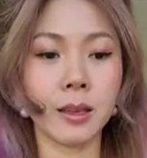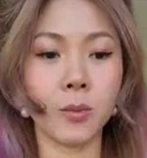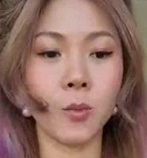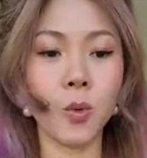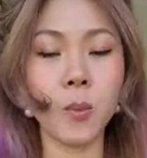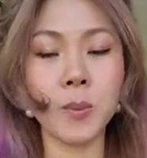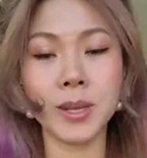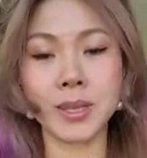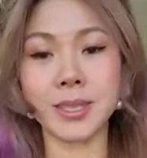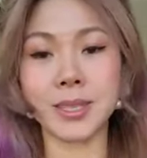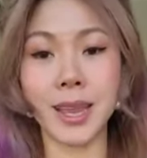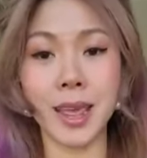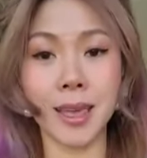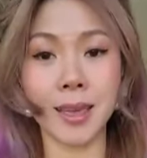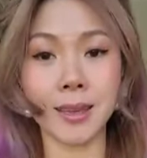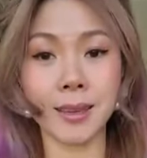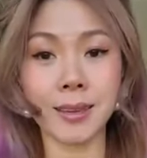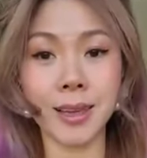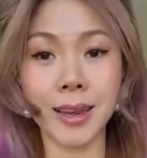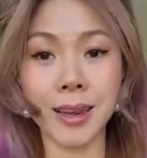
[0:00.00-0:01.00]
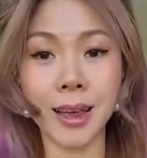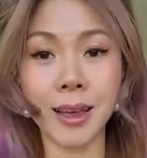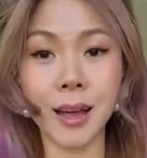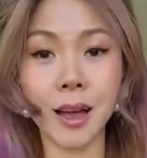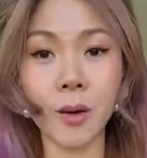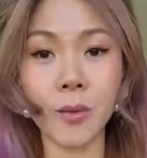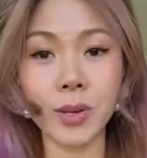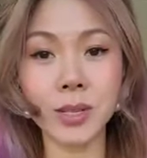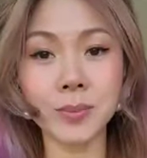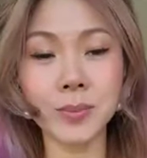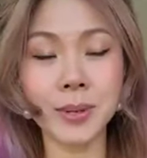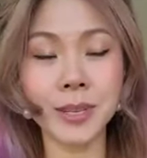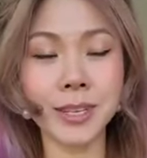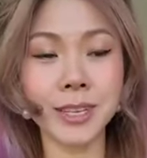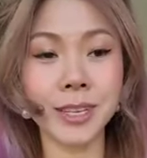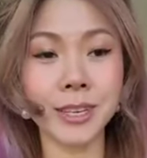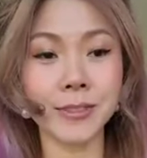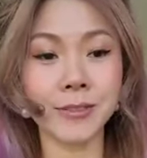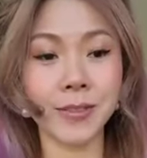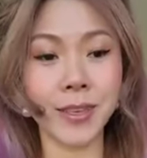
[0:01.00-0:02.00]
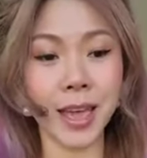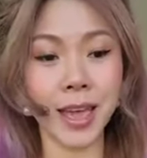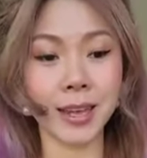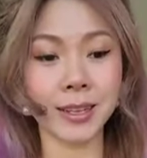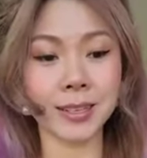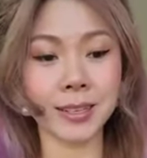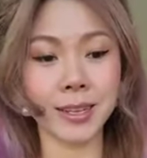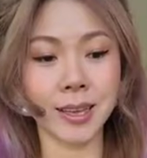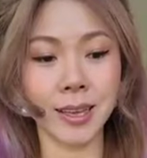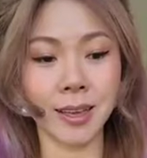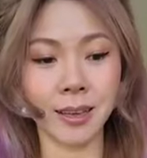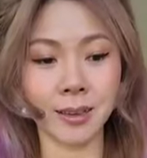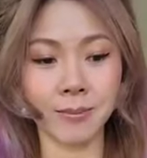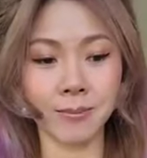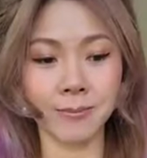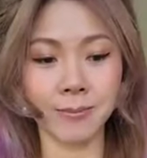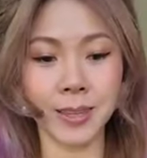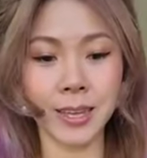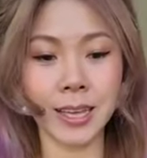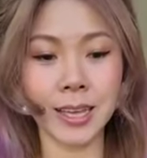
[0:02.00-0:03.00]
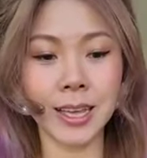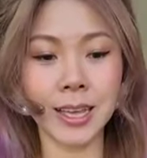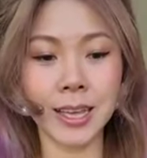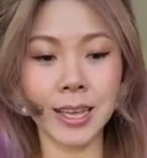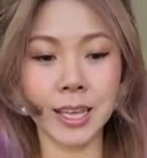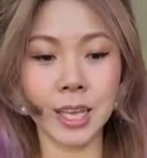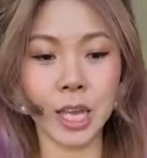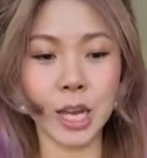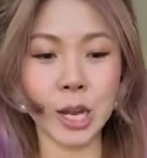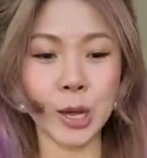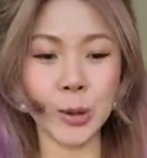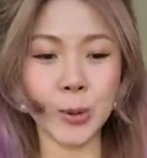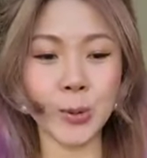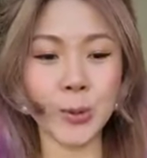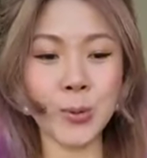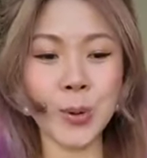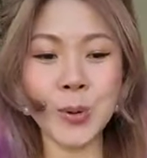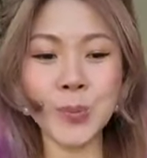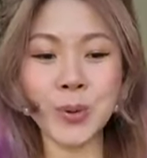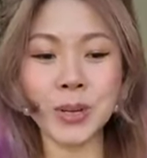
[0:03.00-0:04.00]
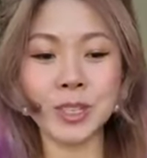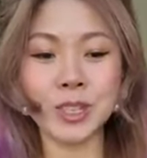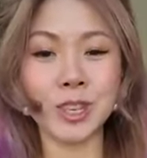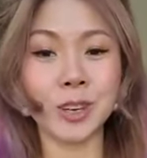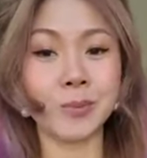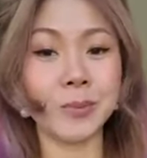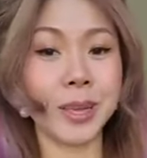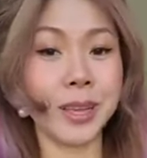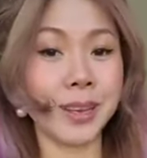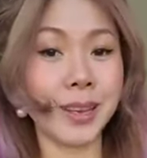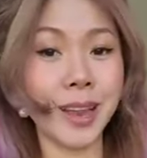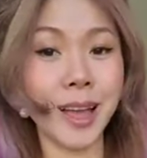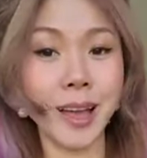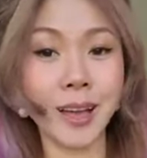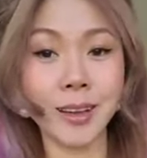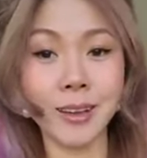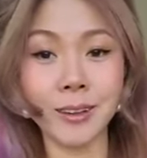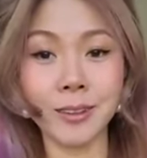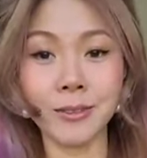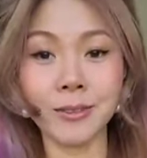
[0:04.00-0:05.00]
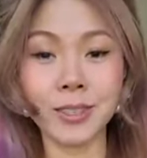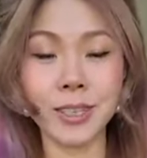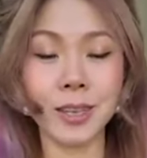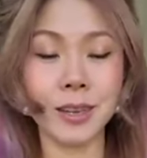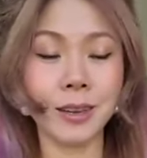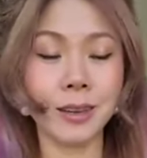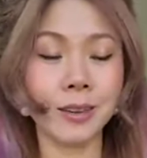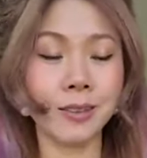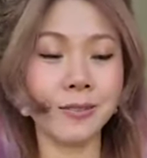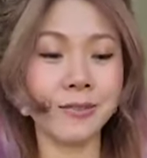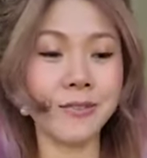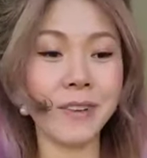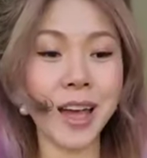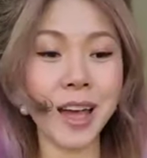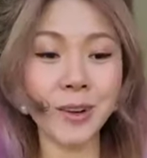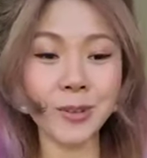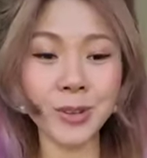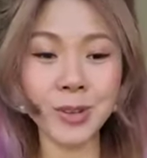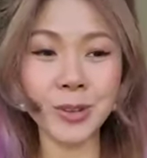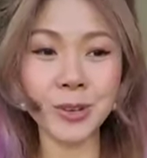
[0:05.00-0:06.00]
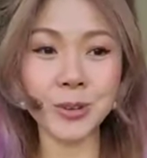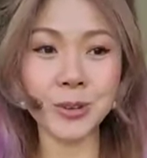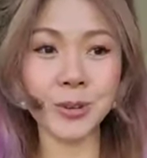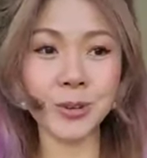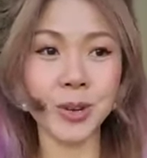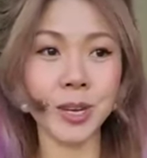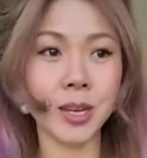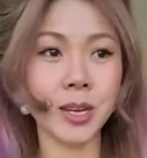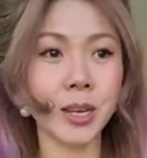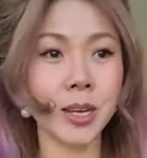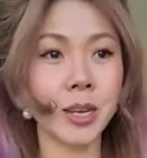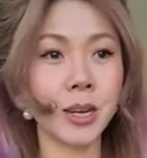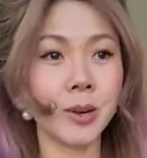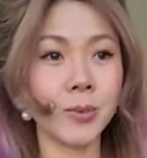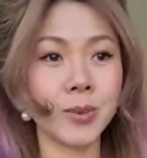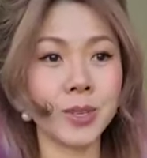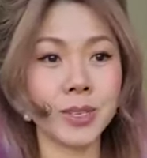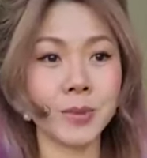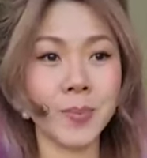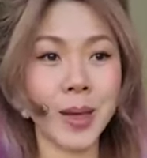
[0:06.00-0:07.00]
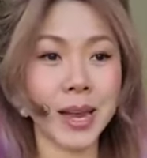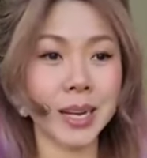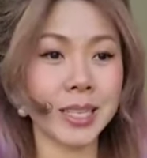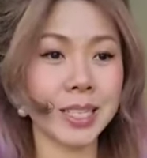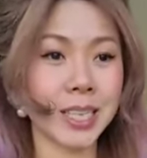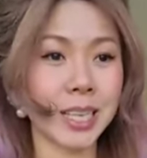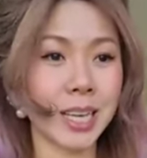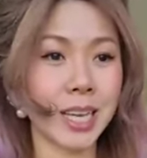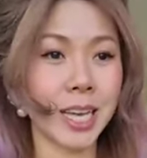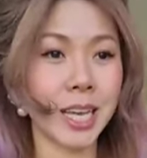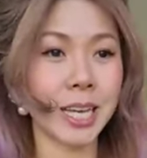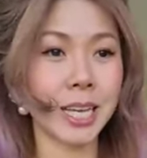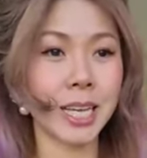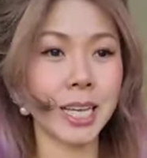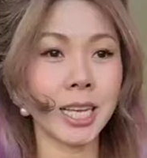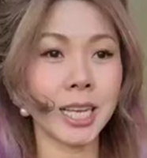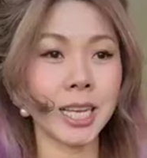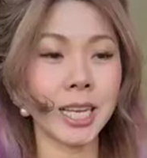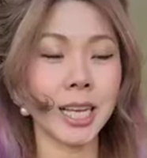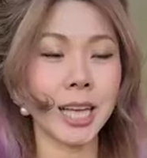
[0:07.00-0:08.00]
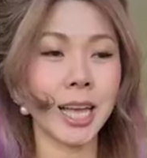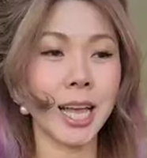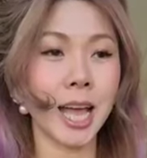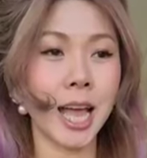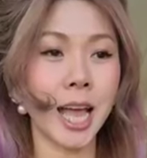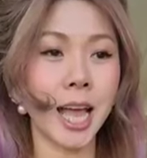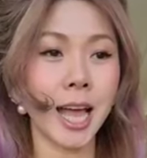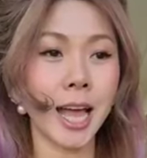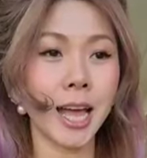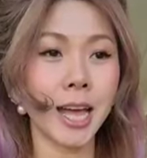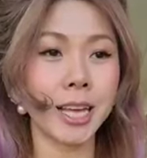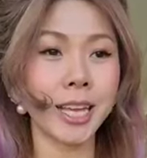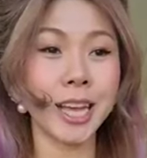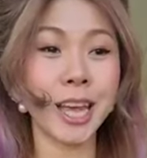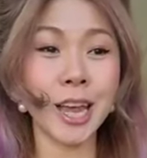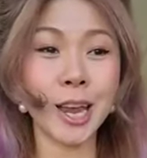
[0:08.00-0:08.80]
Women's Day. And I always believe that um, you know, women should be loved, valued, respected, uh,